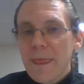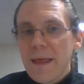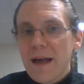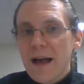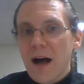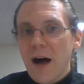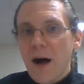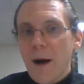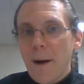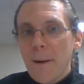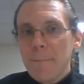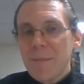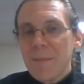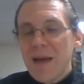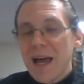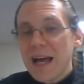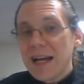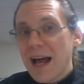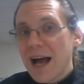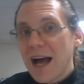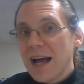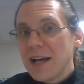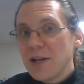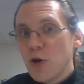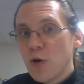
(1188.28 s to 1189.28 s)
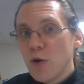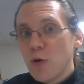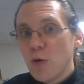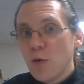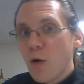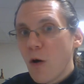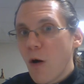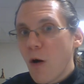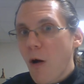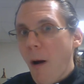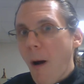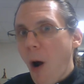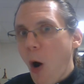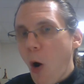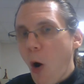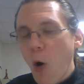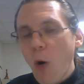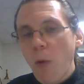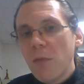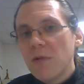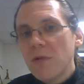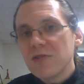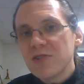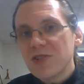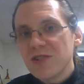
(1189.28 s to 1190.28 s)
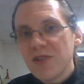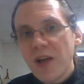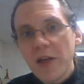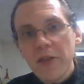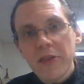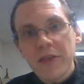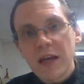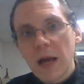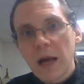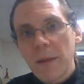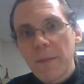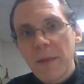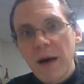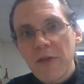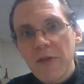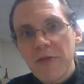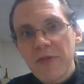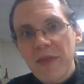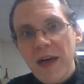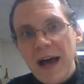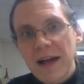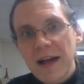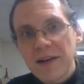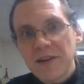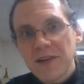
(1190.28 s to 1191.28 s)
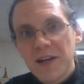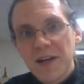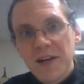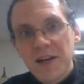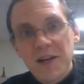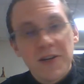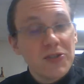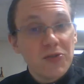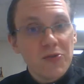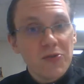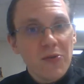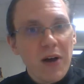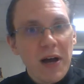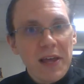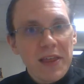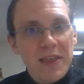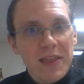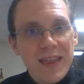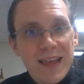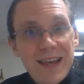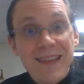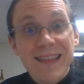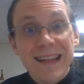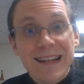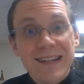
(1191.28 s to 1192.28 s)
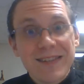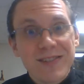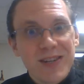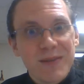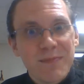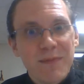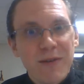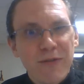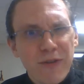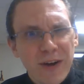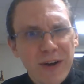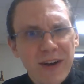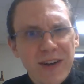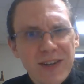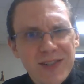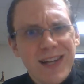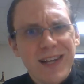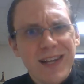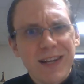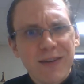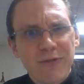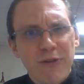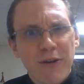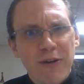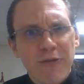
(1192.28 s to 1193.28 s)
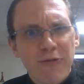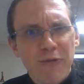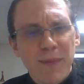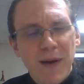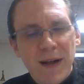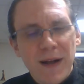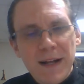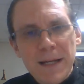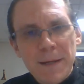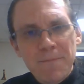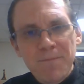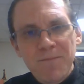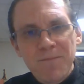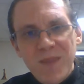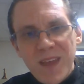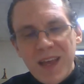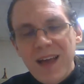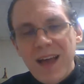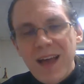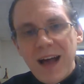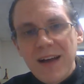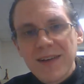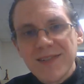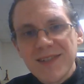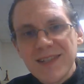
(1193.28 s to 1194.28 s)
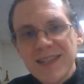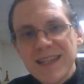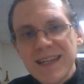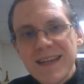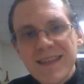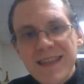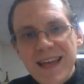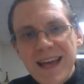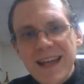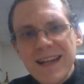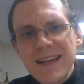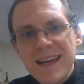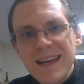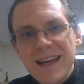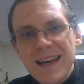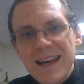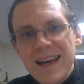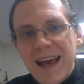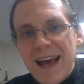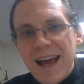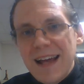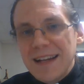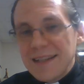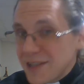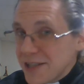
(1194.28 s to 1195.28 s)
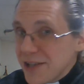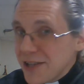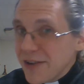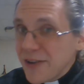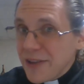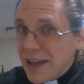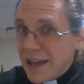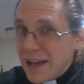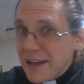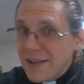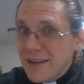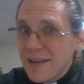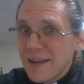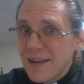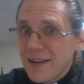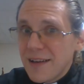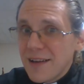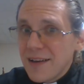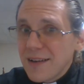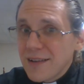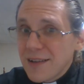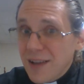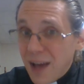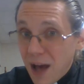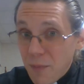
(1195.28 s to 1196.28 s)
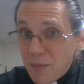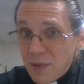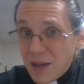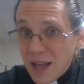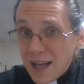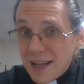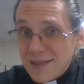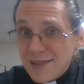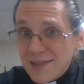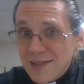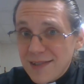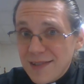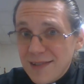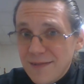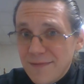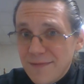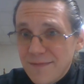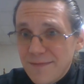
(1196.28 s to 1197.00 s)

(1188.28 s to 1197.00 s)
And I know almost nothing about that. So I think that's going to be very exciting for everybody. I'll see you then, and until then, God bless.